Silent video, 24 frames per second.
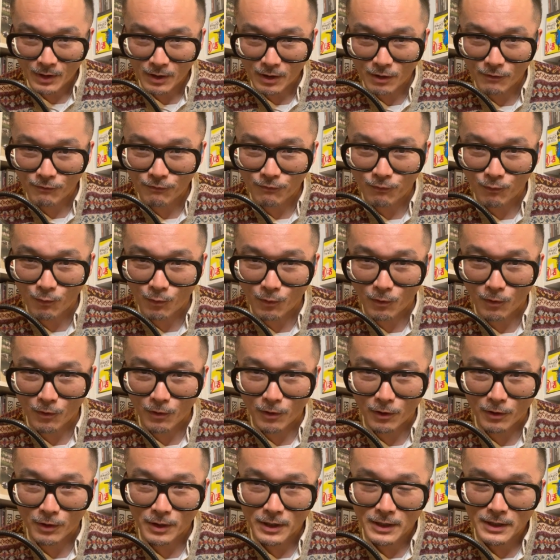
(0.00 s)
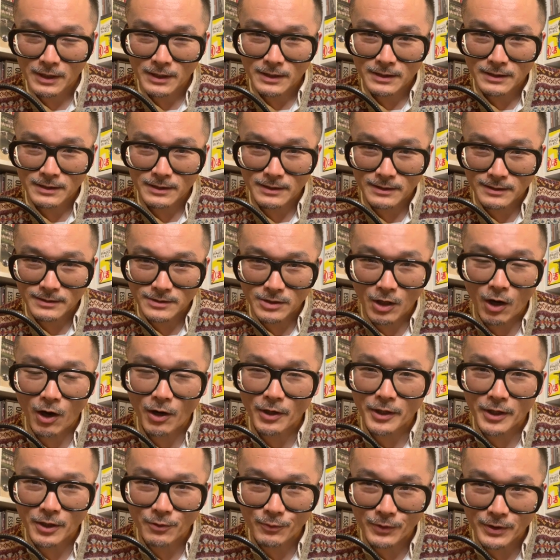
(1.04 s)
for
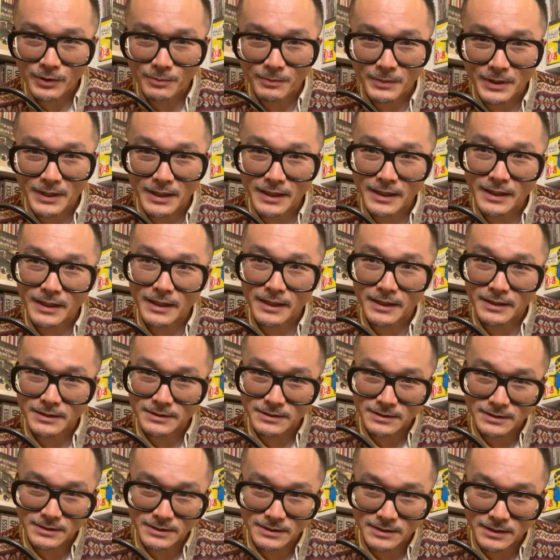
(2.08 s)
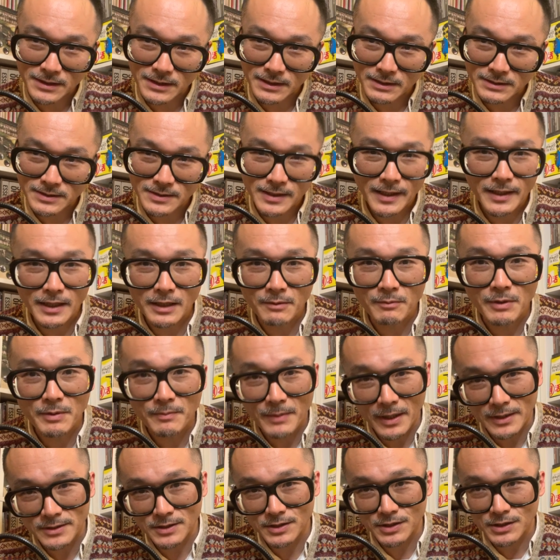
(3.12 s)
talking with me and sending me
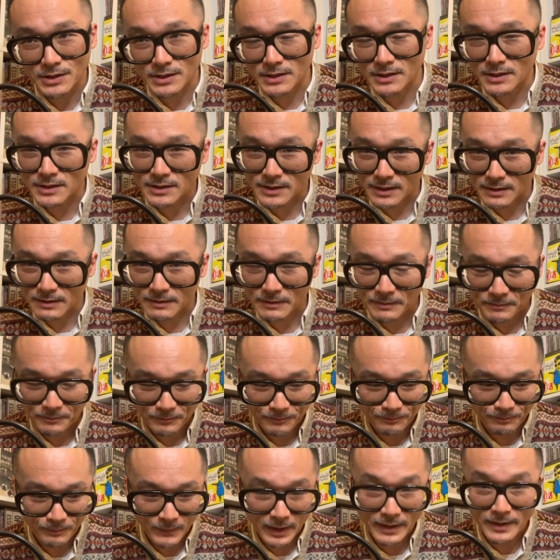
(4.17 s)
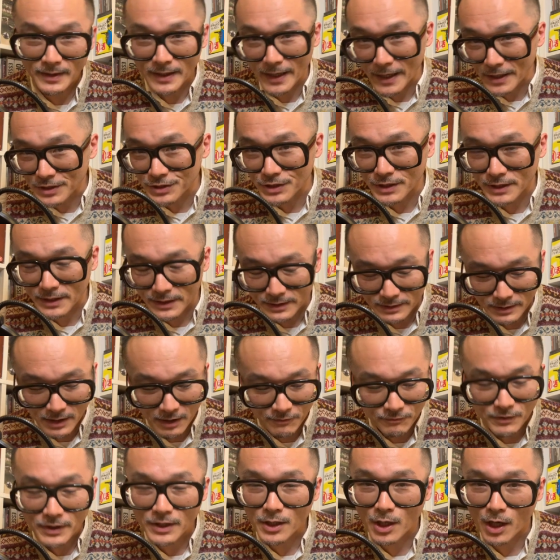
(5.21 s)
messages and engaging in
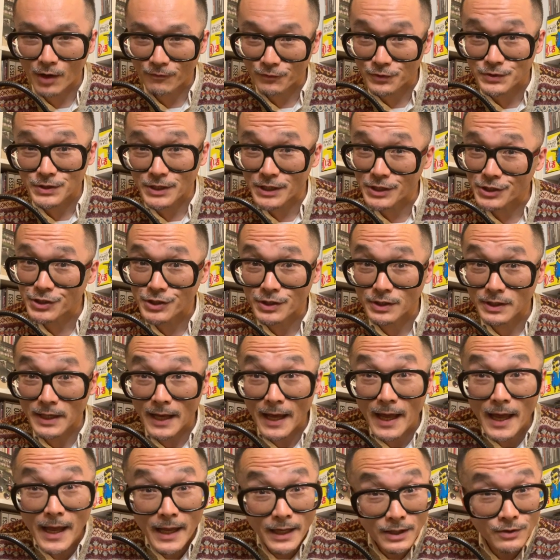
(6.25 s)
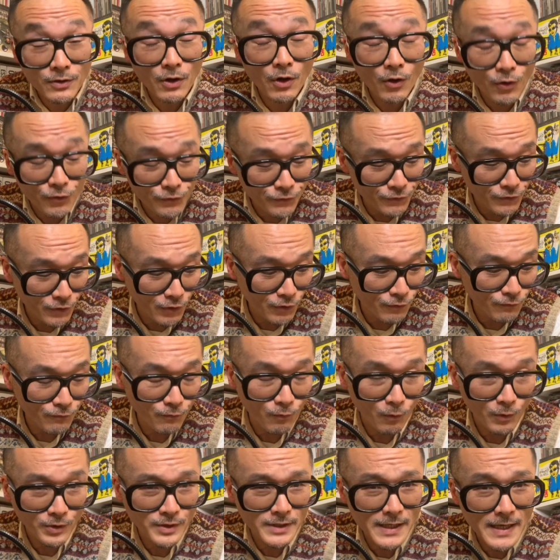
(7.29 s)
lovely conversation, and also
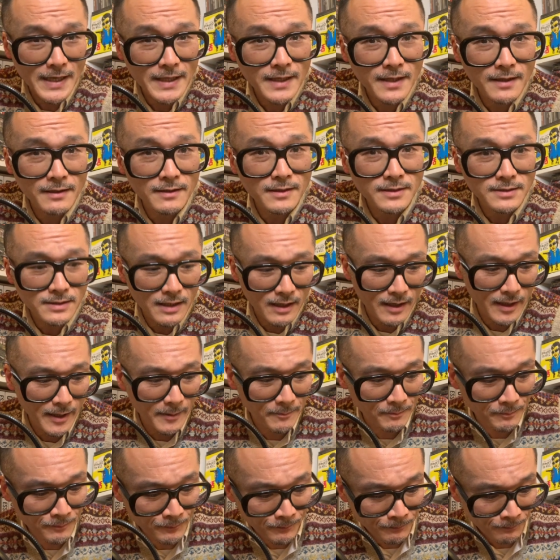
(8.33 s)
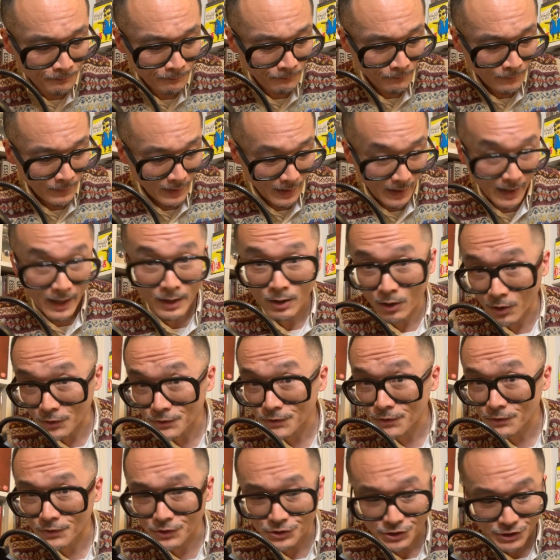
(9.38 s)
for taking the time and
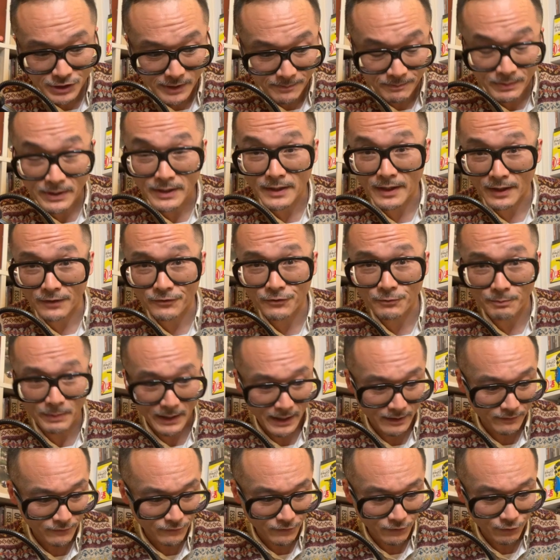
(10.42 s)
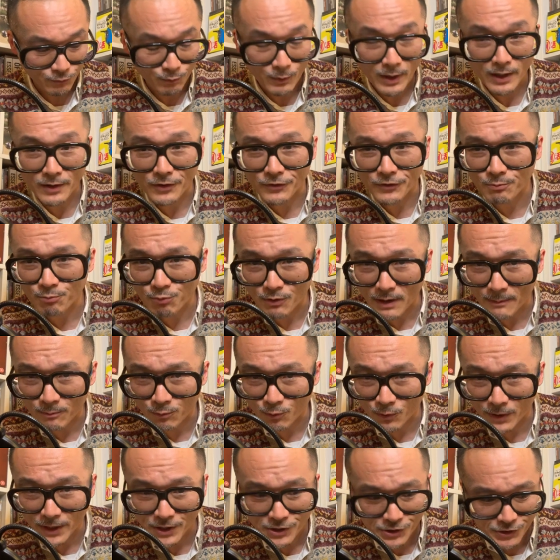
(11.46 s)
also the shipping expense as well as
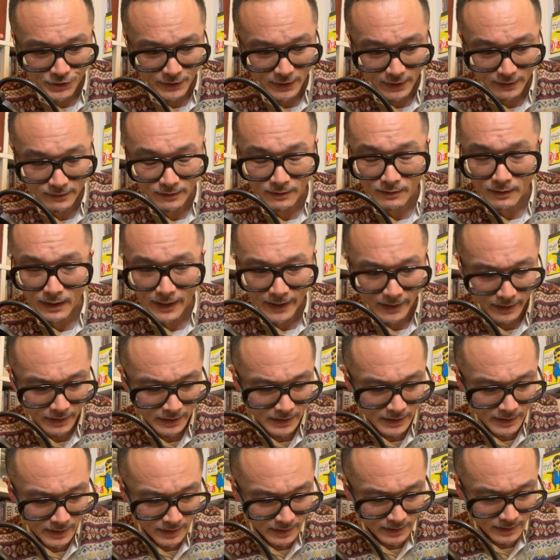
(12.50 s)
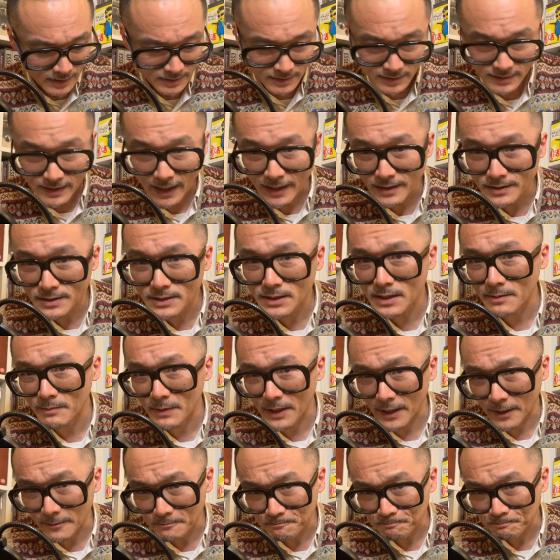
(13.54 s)
preparation and the like to send to
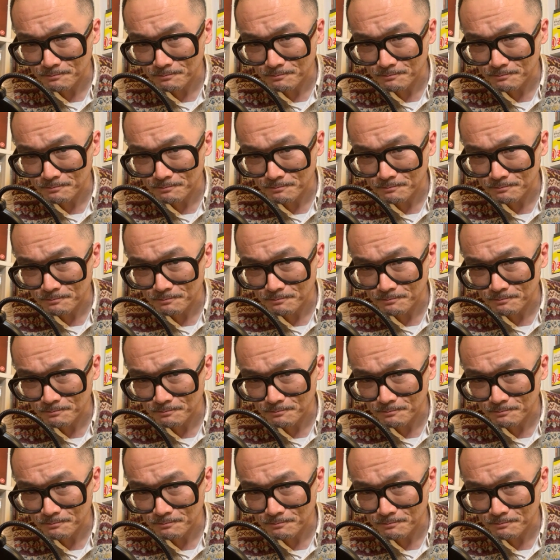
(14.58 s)
me